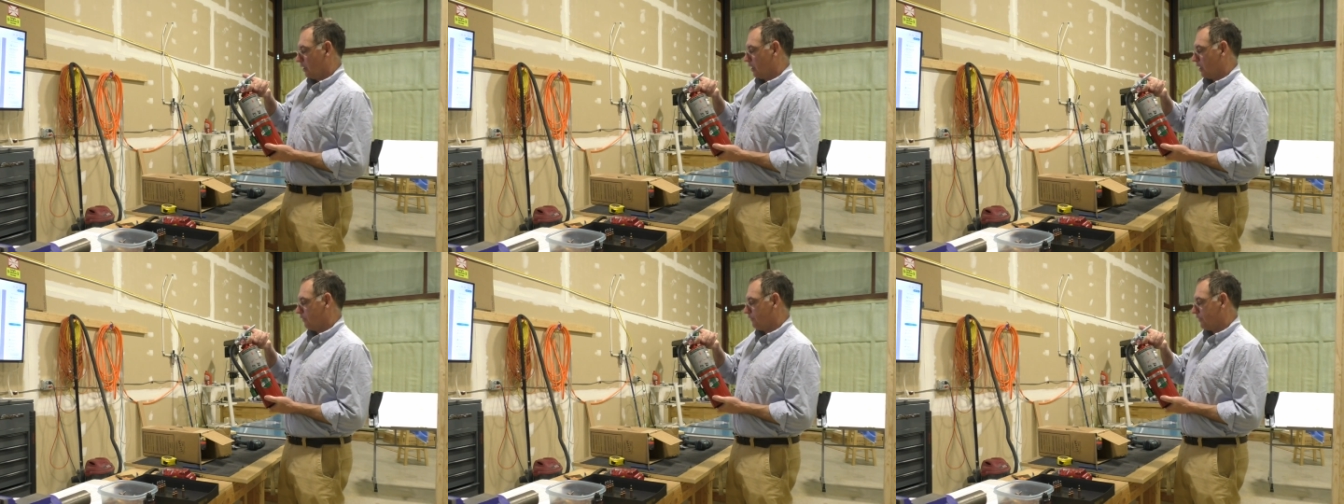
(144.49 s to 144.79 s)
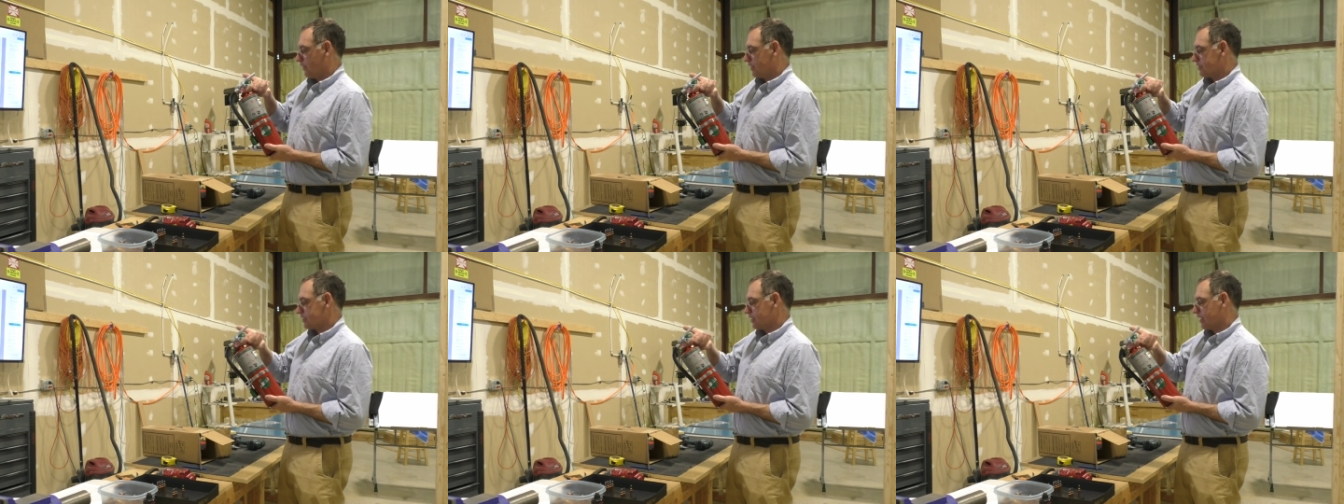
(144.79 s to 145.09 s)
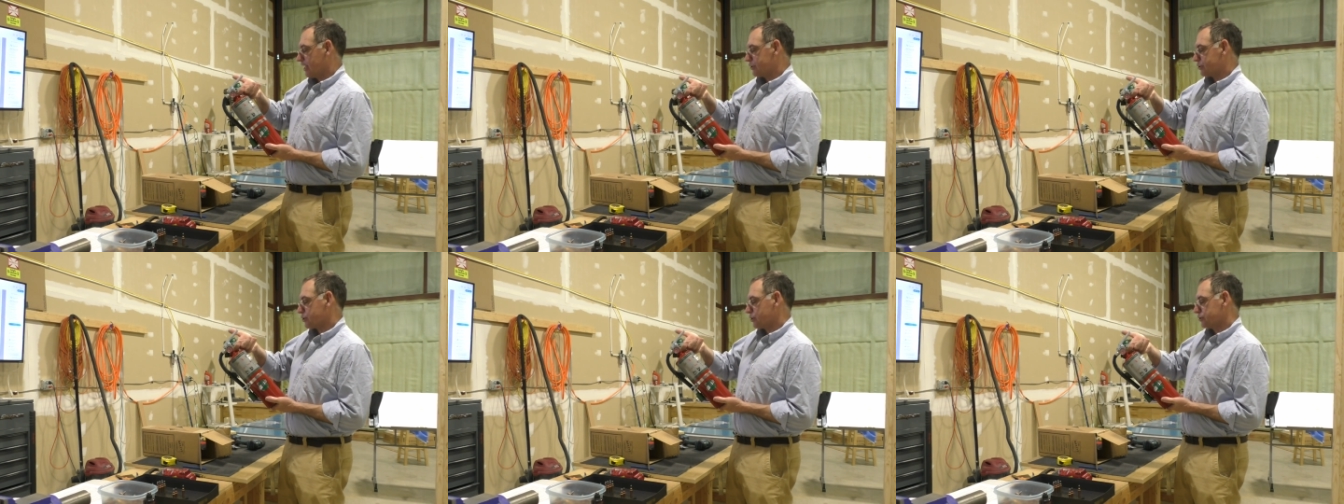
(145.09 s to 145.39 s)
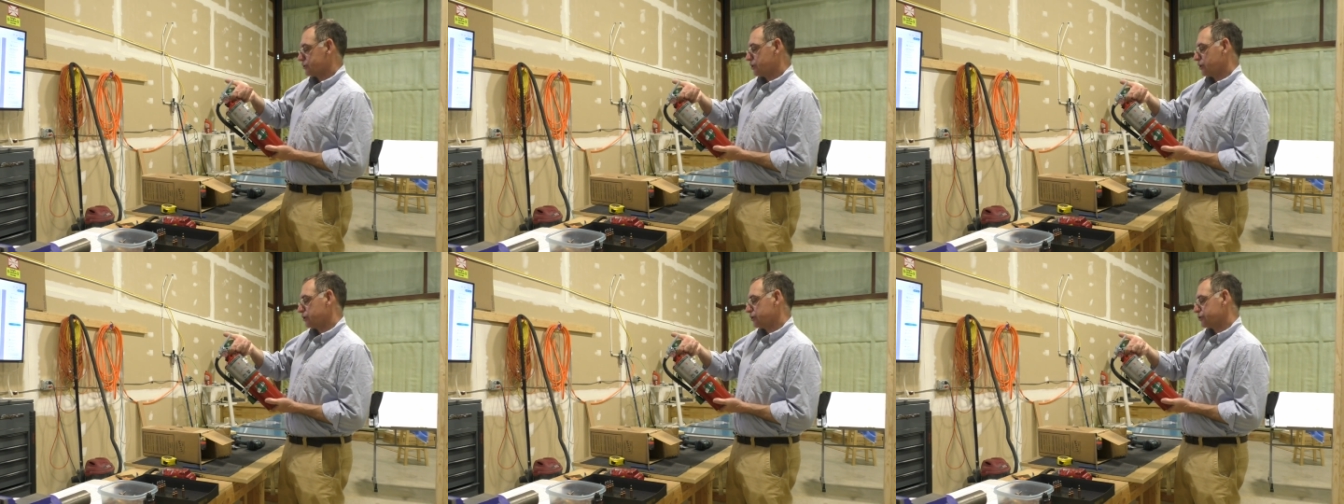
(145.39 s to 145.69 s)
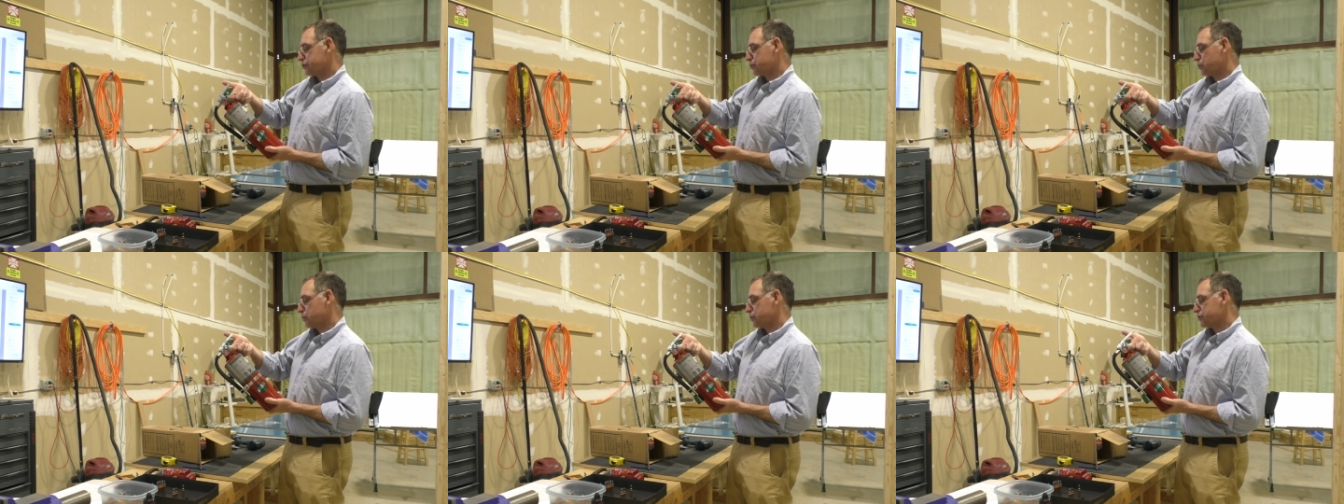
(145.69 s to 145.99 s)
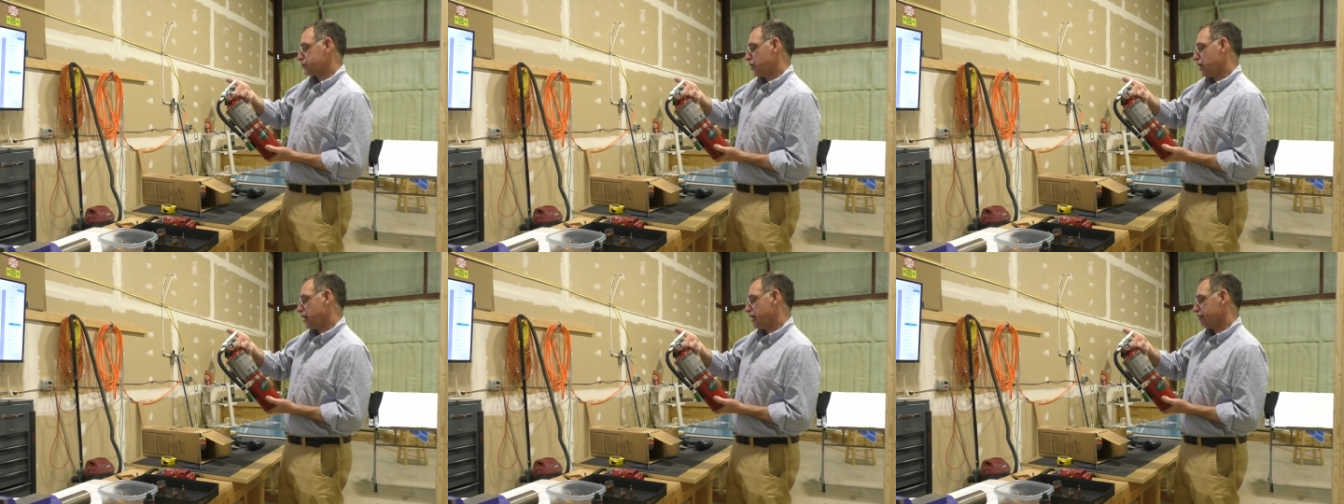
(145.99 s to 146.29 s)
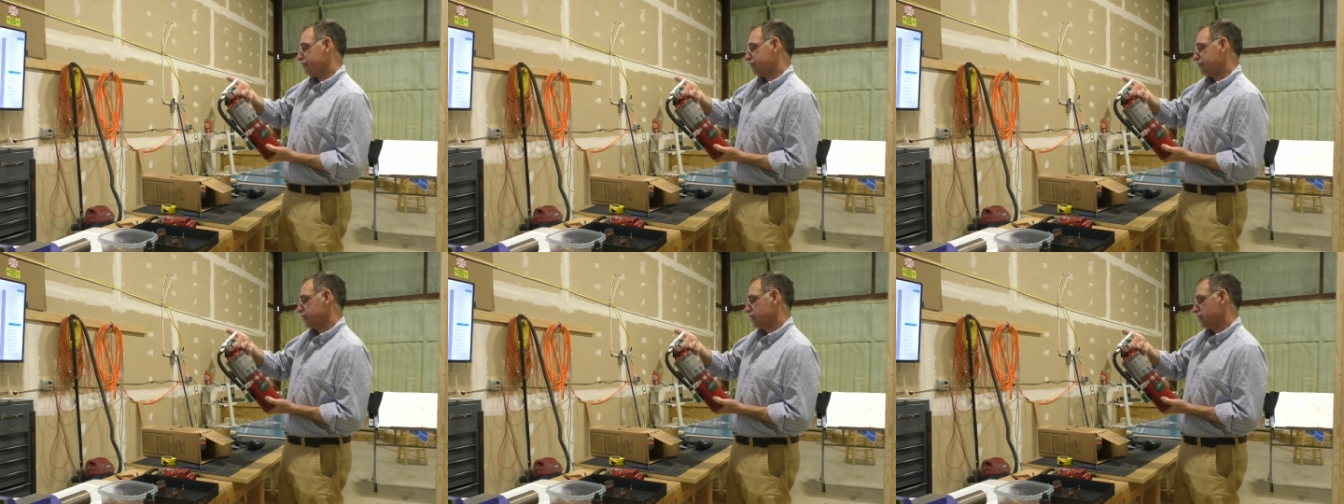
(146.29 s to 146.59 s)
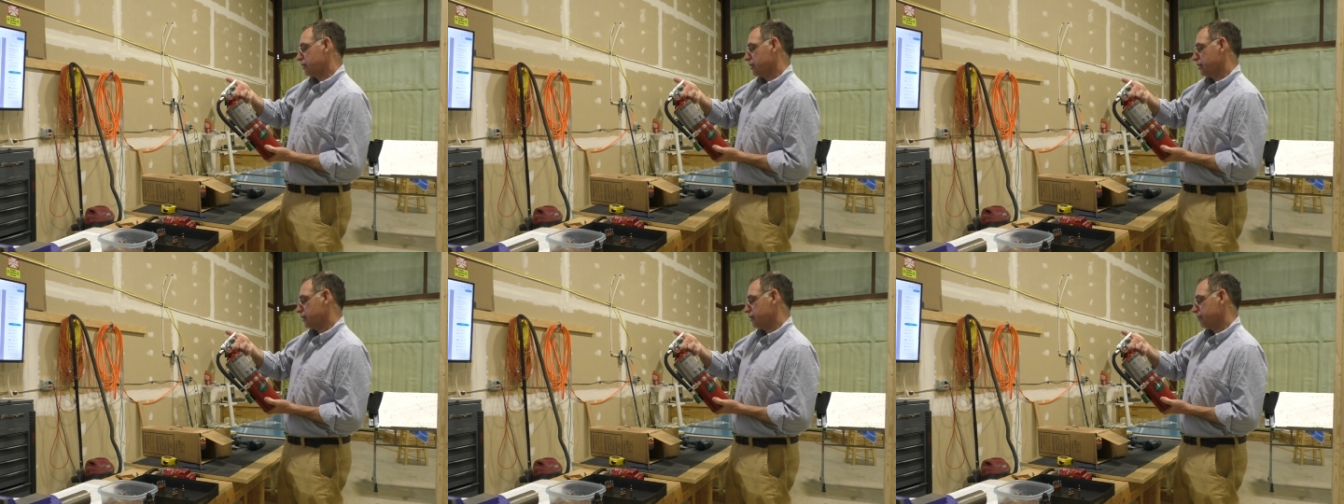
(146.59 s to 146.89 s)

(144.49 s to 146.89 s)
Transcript: If it is electrical, turn the source off.